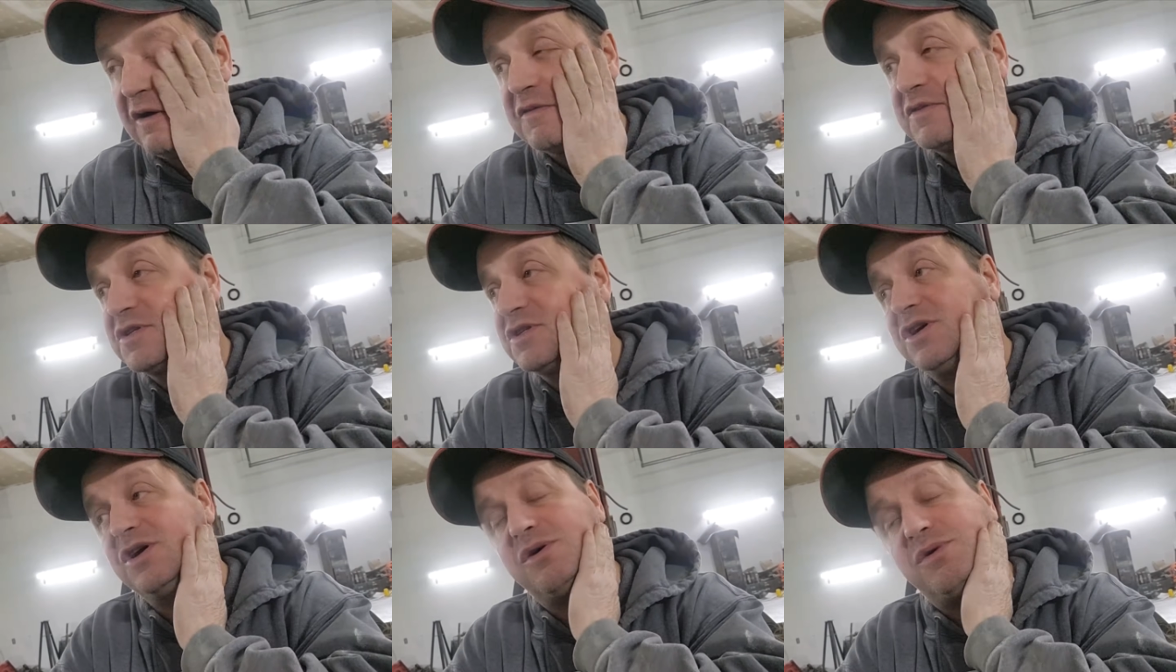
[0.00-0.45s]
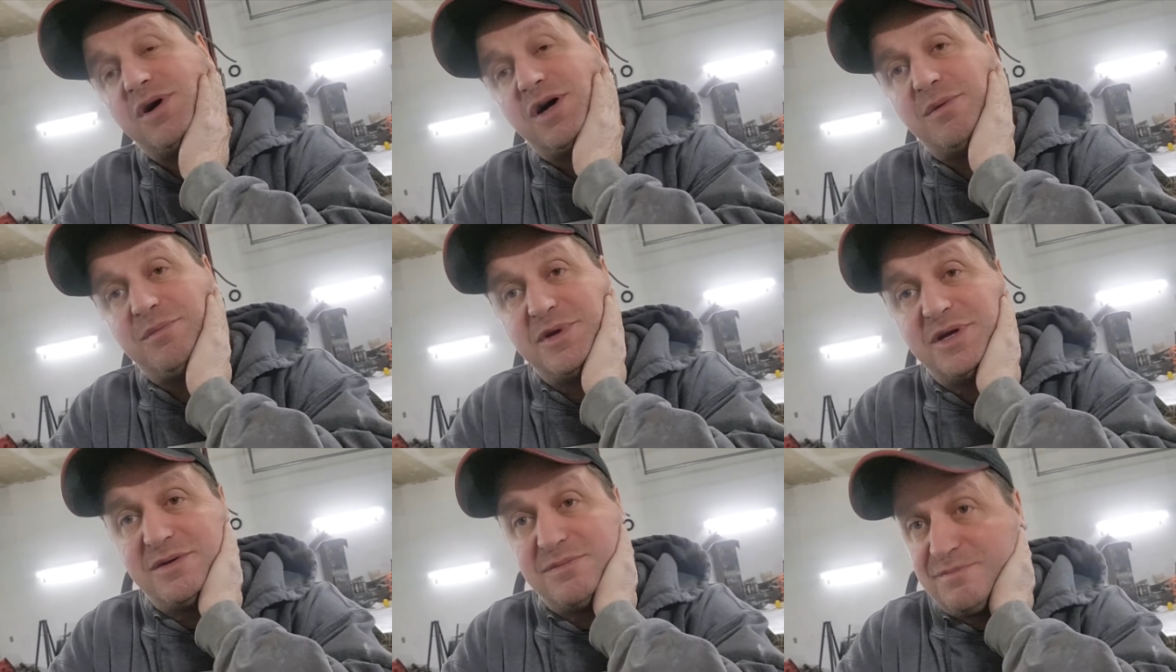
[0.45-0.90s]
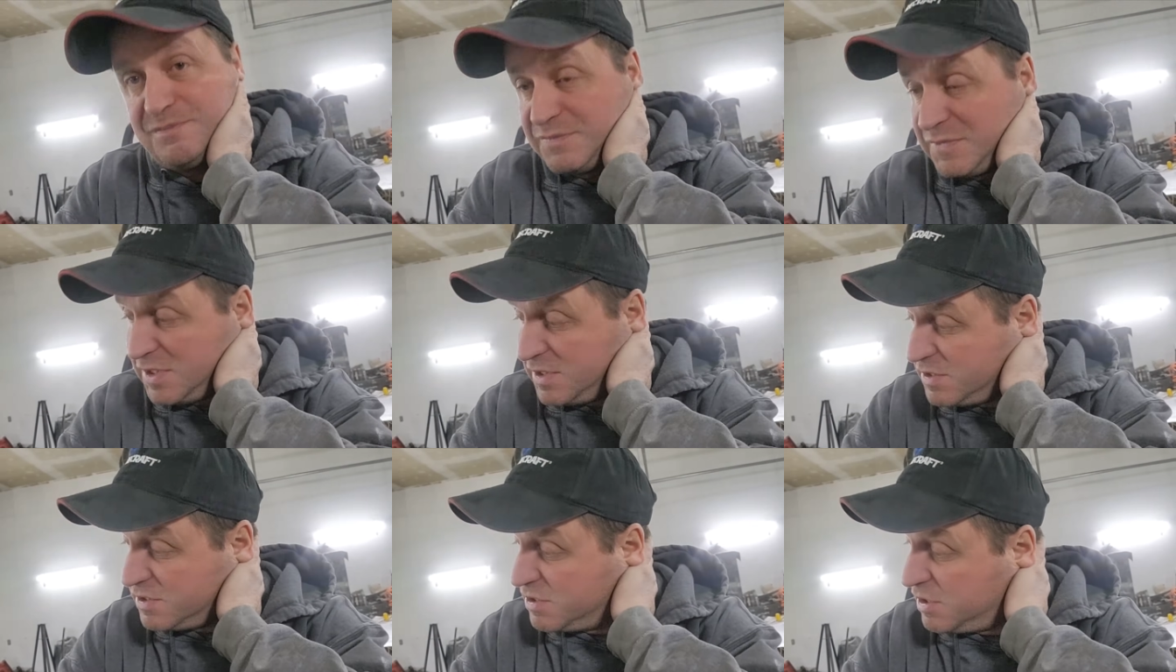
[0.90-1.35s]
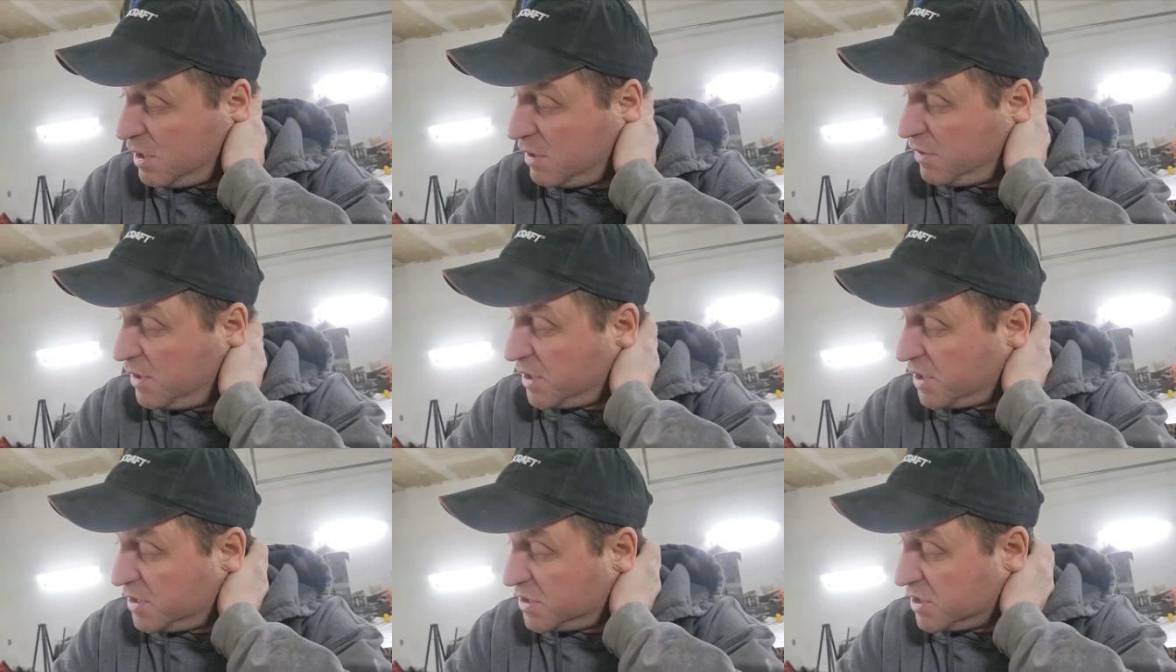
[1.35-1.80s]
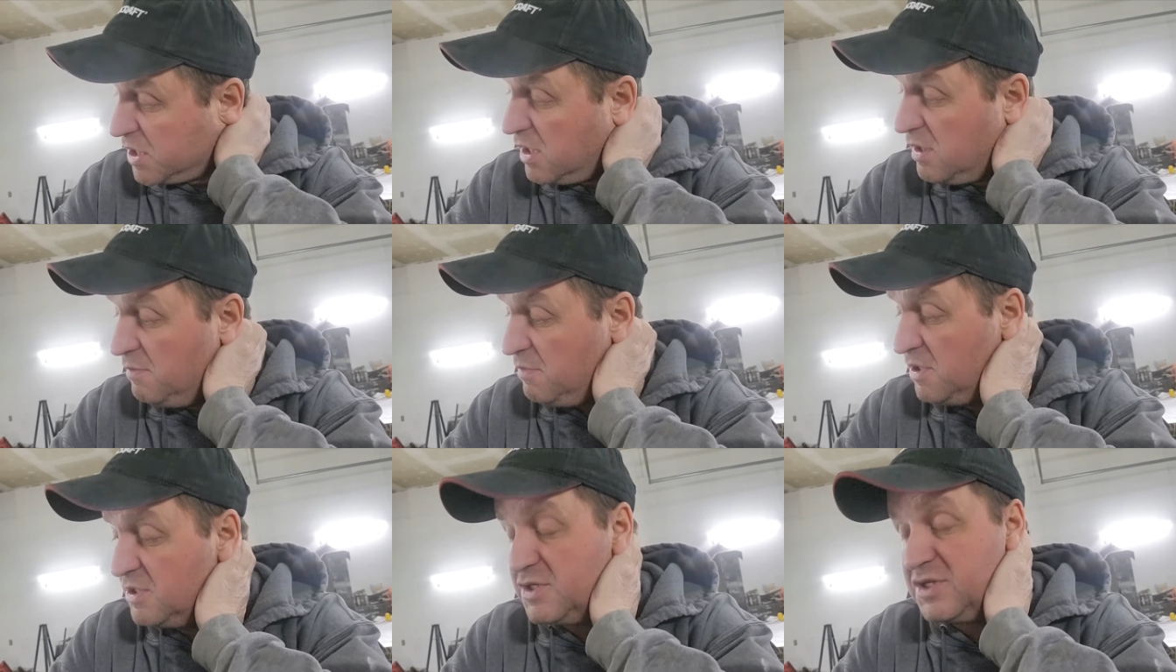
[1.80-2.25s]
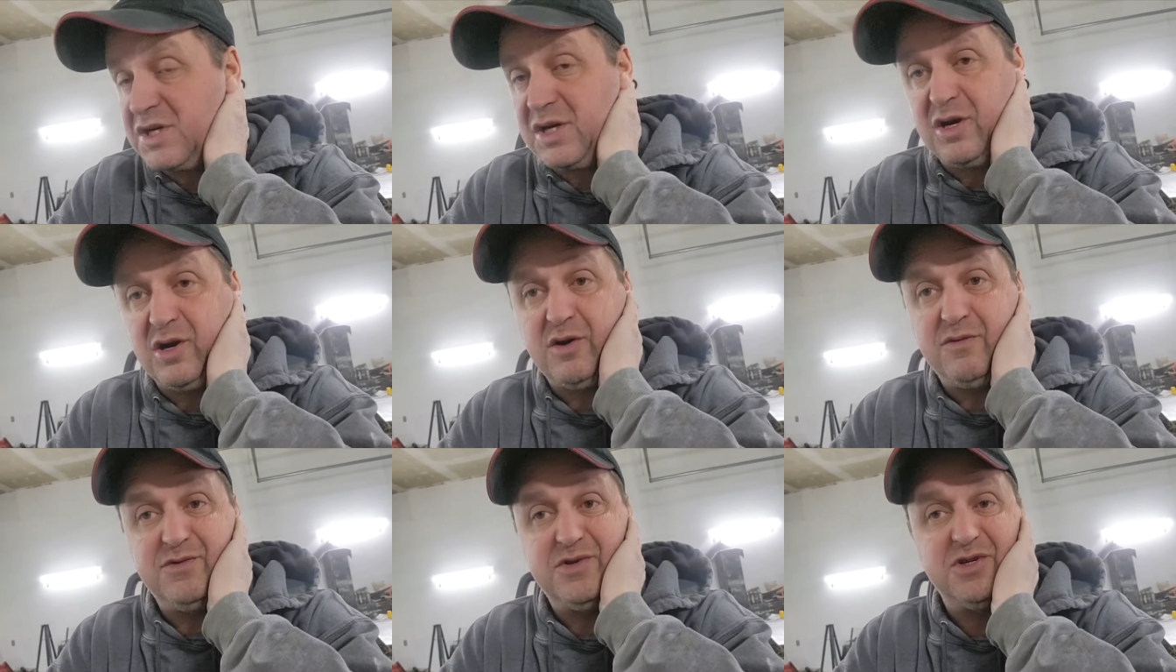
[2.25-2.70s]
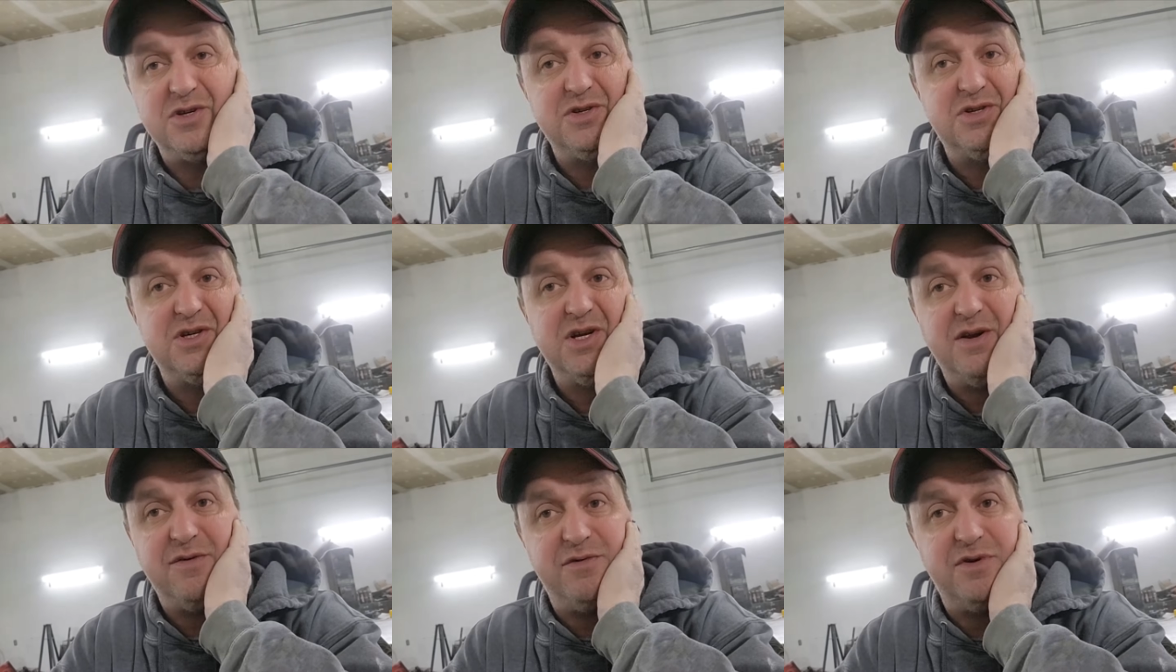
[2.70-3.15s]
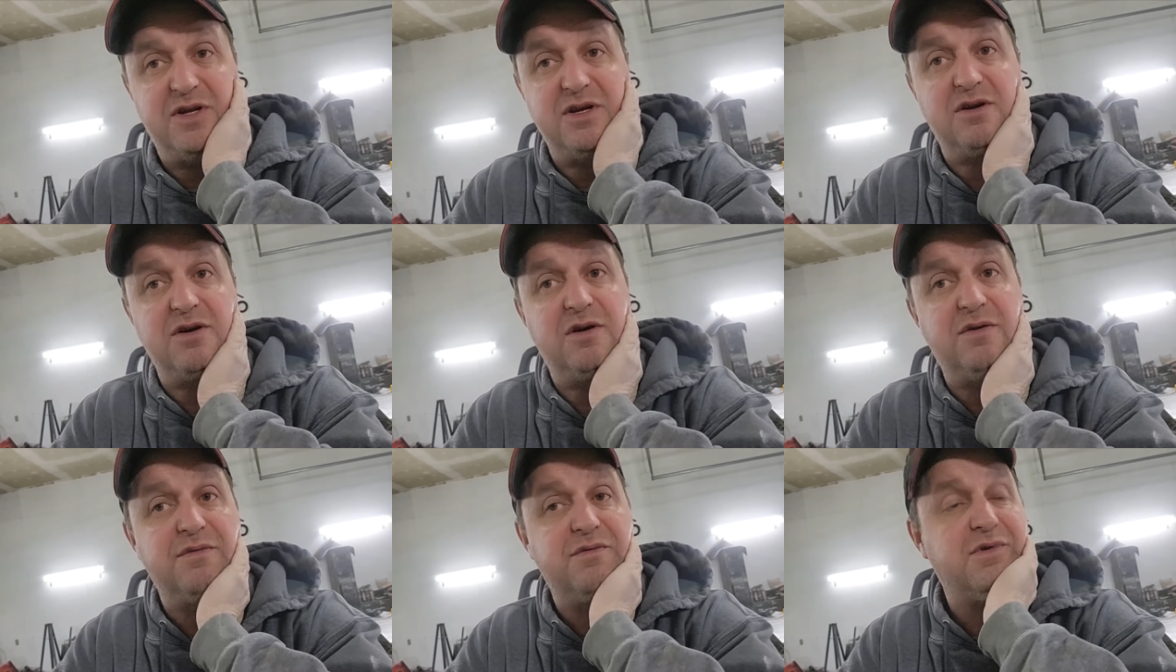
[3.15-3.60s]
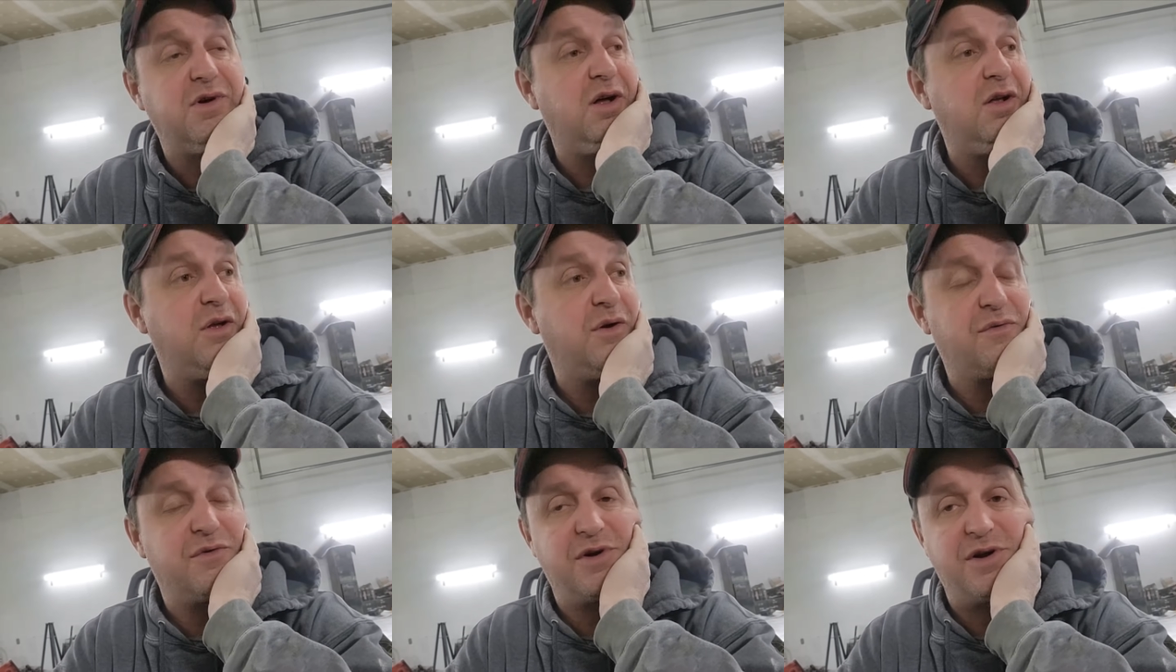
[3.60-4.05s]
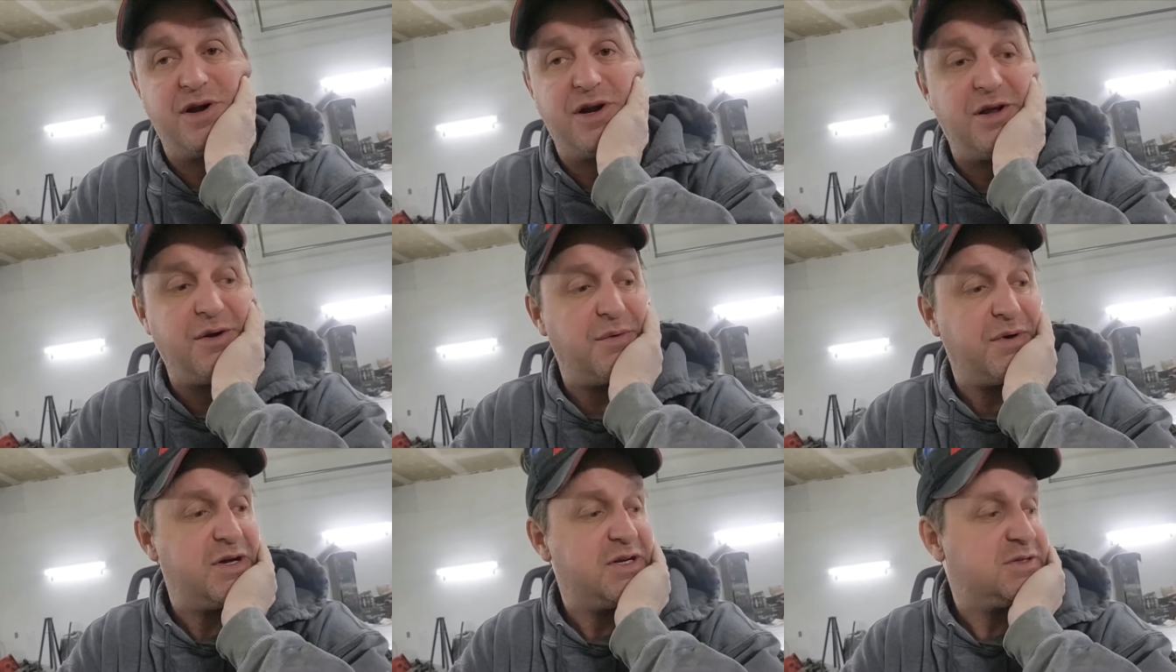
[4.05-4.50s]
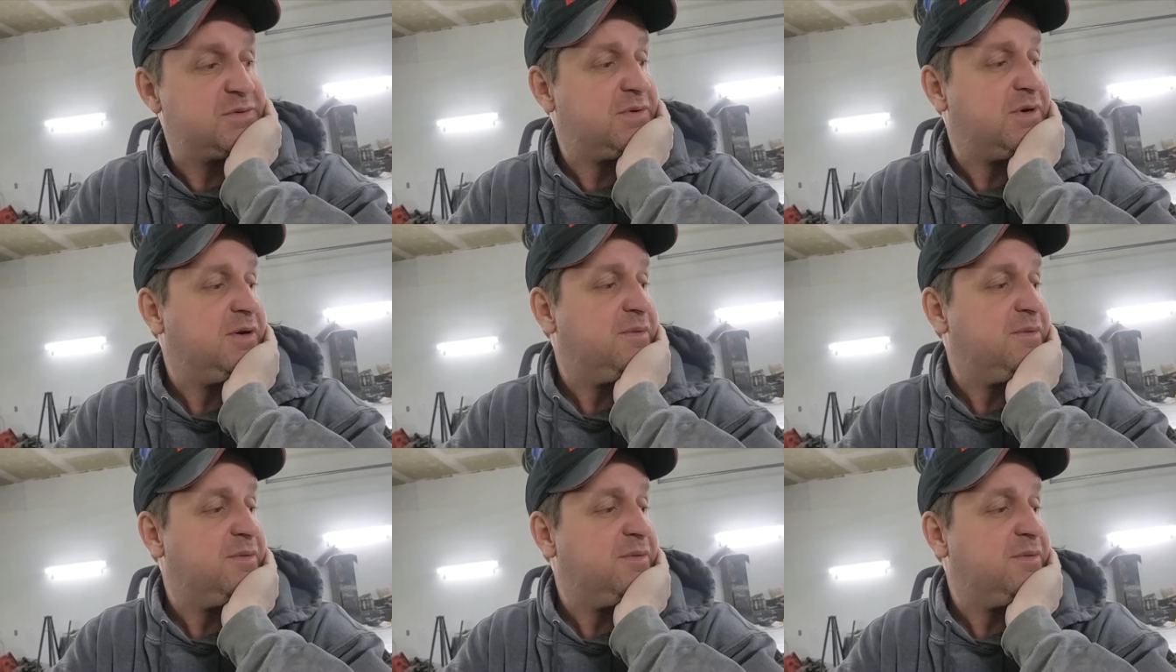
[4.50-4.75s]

So I mean, it's not like it's got a bunch of curvatures and everything all over it, anyways.